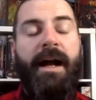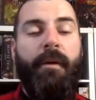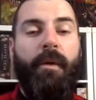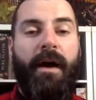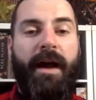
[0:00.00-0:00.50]
I
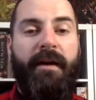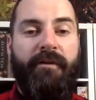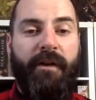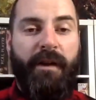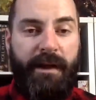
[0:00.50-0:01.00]
will have
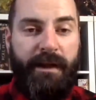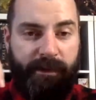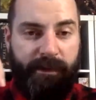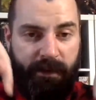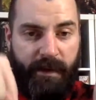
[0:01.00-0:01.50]
the
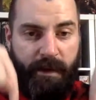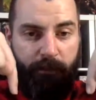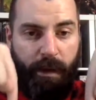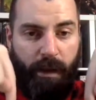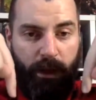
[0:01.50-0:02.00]
links
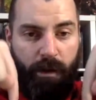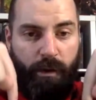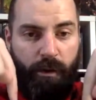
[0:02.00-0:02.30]
below